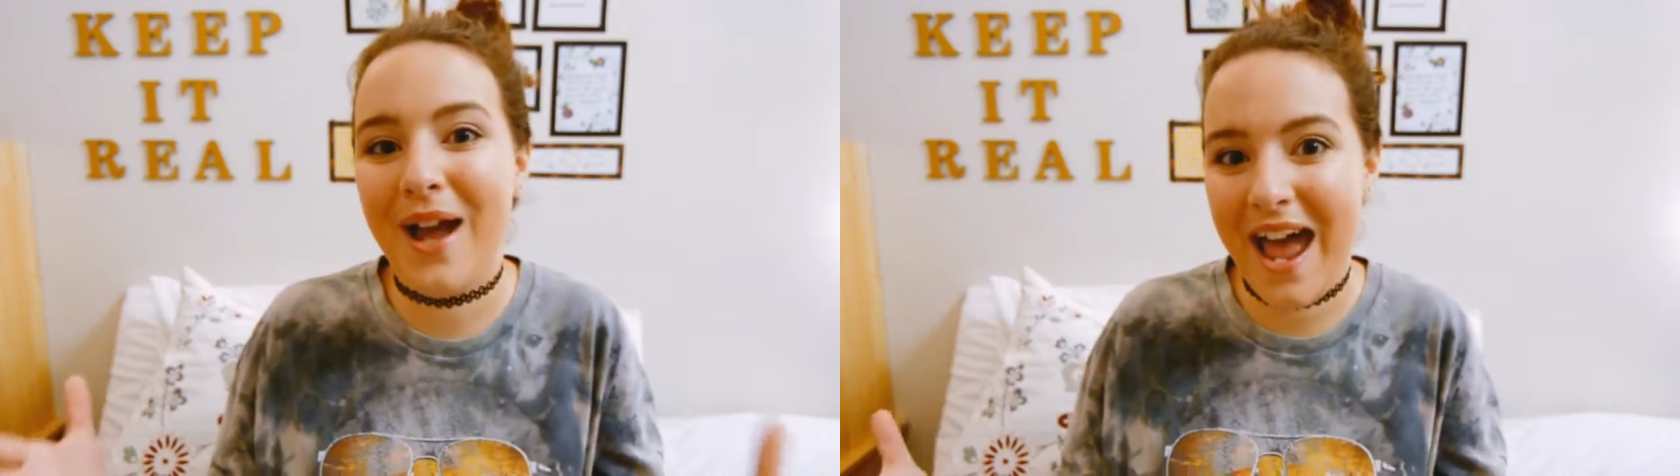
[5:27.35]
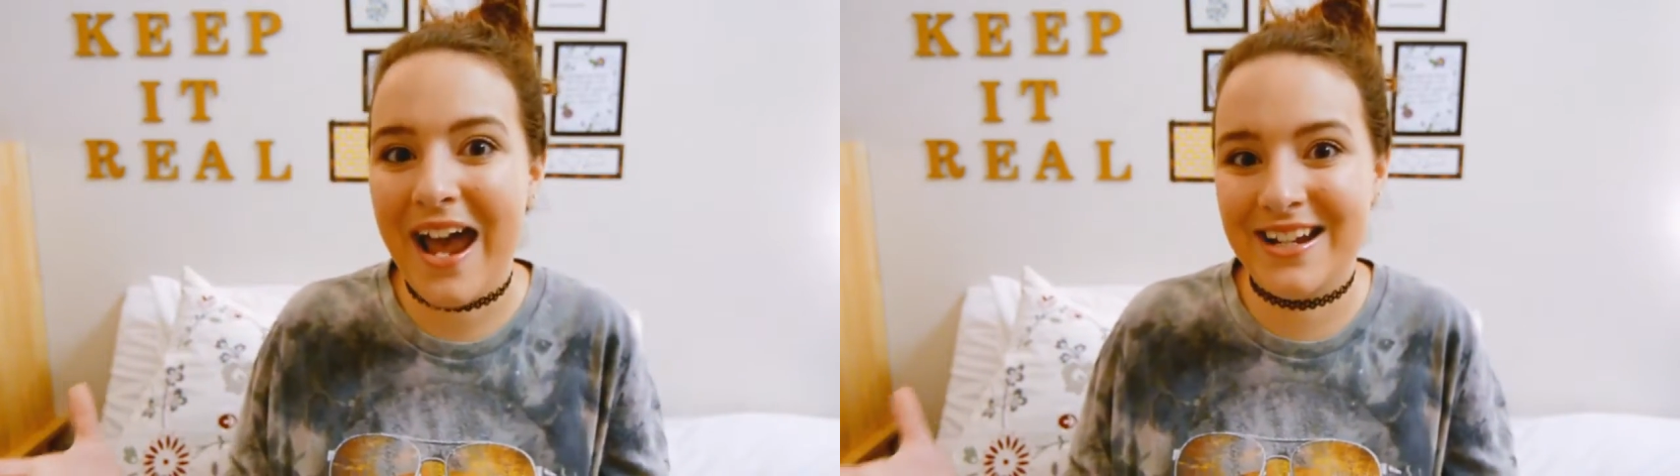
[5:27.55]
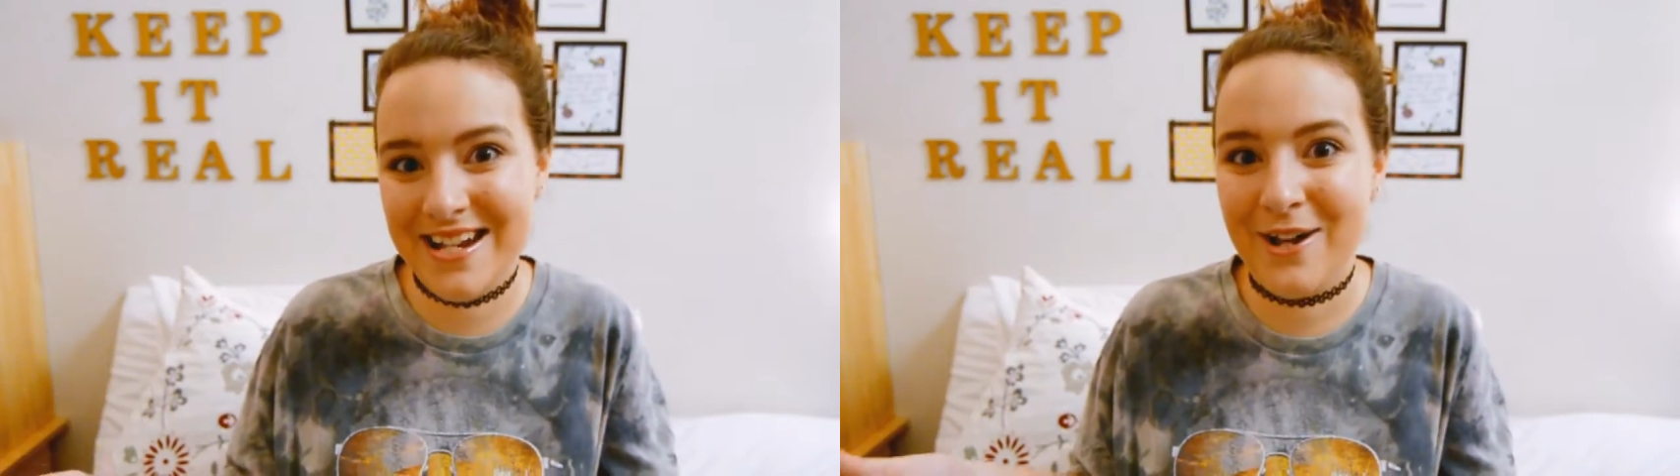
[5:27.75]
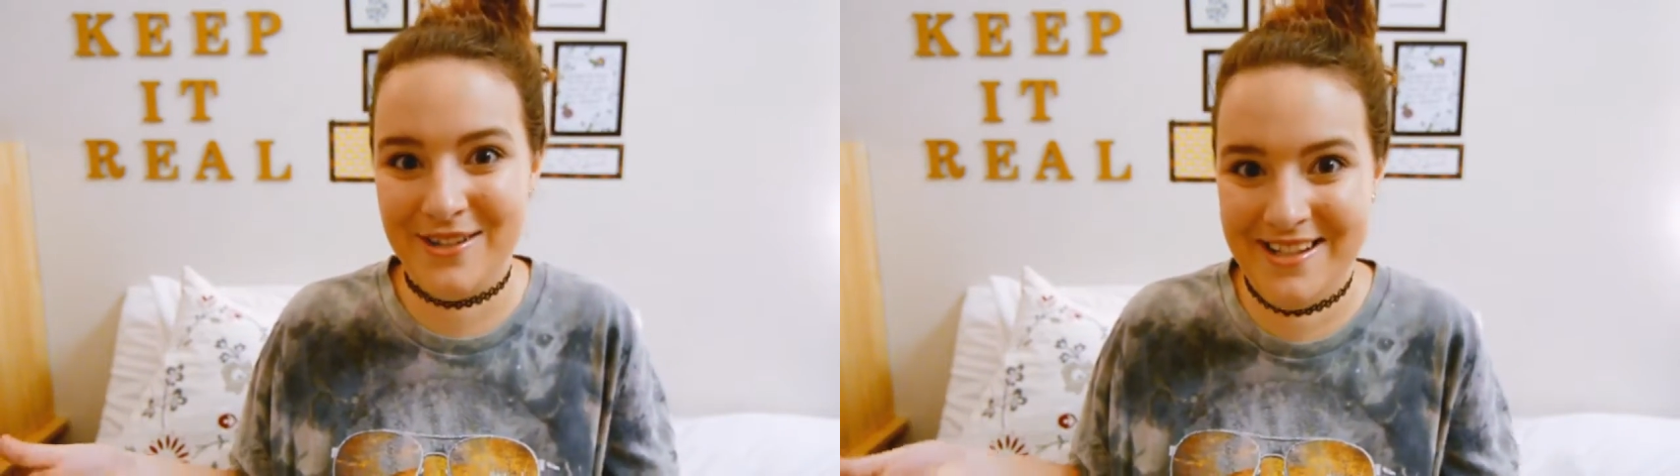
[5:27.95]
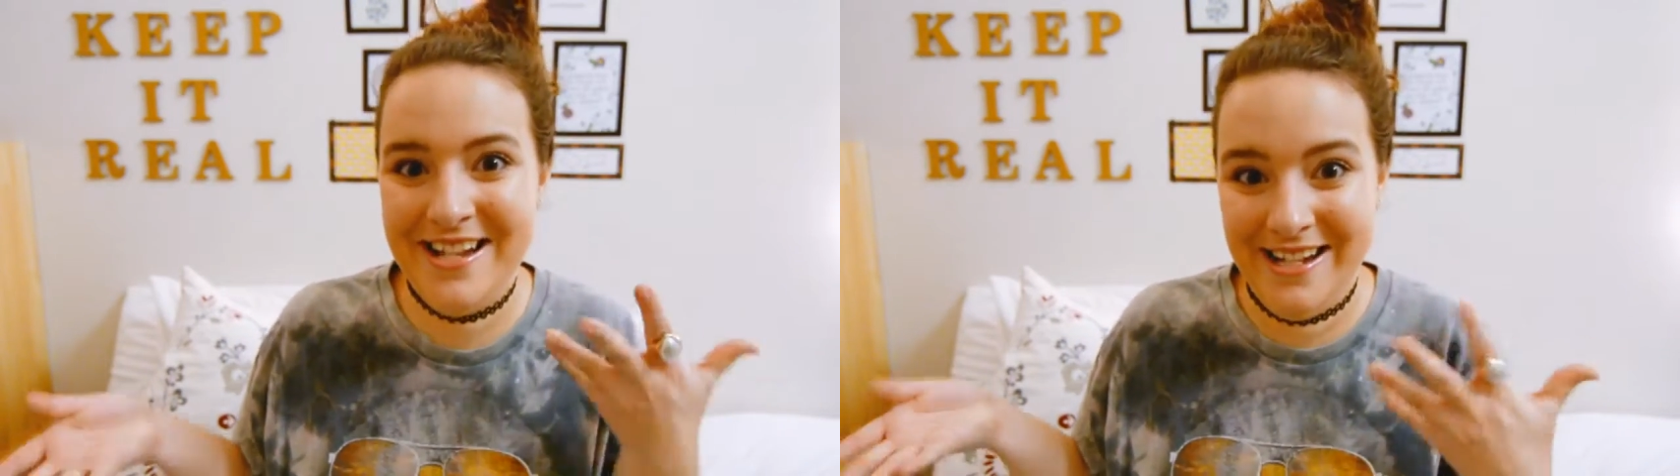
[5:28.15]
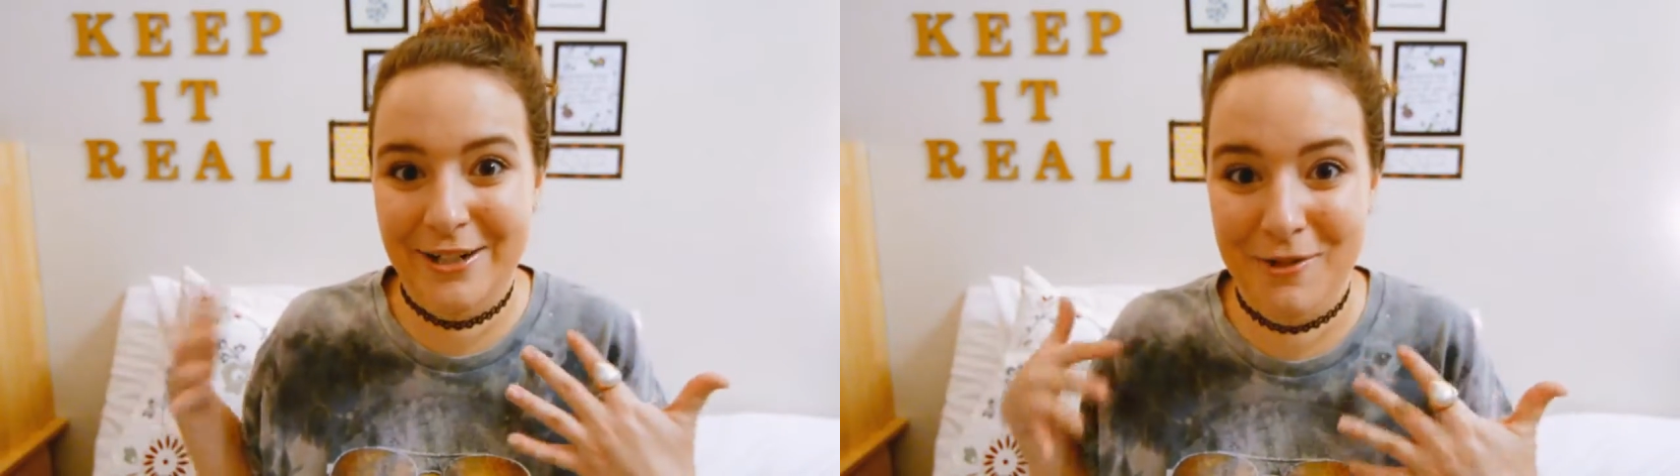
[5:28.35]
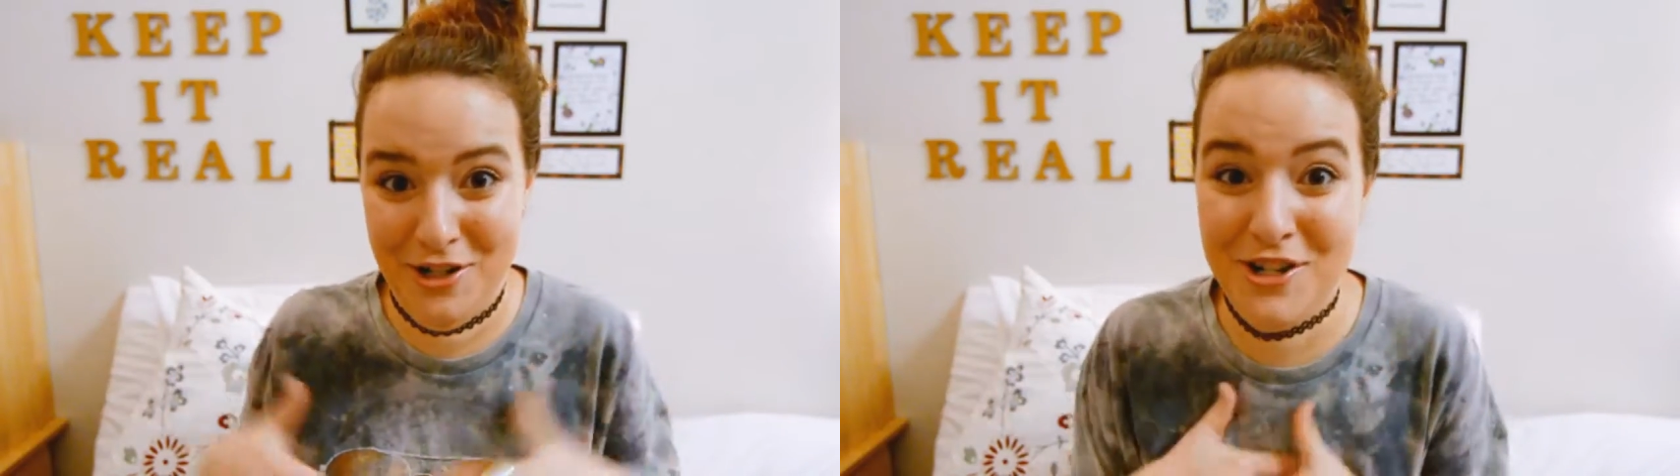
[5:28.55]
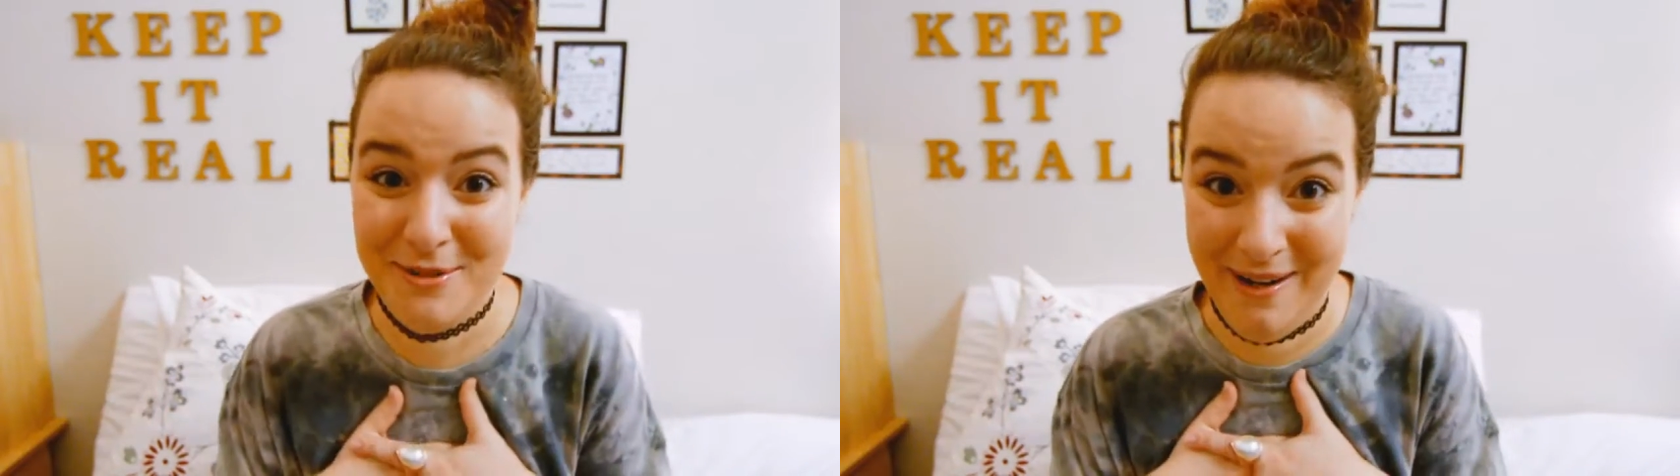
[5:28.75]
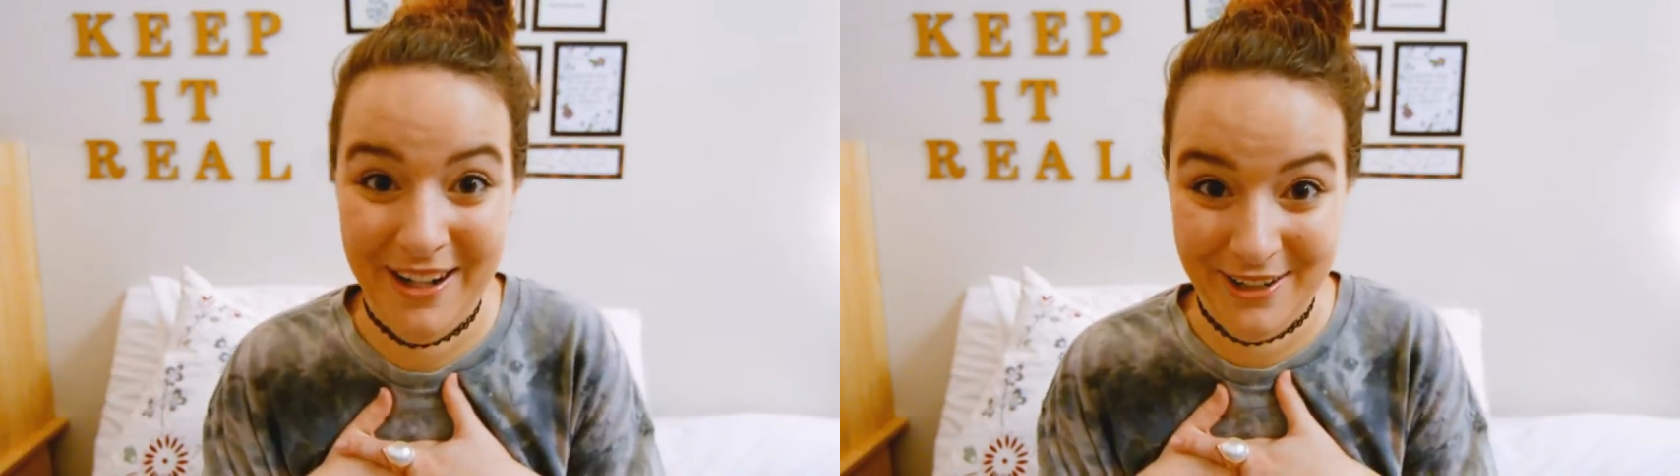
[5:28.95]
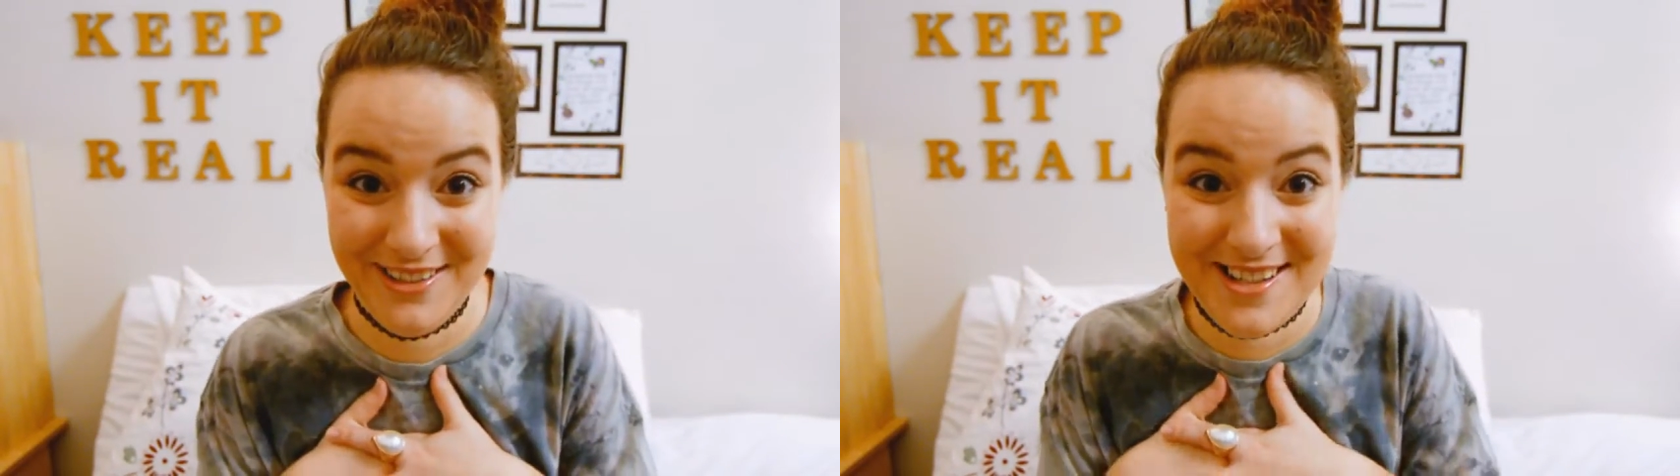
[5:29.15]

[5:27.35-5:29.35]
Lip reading: act out a scene in which you're my nurse?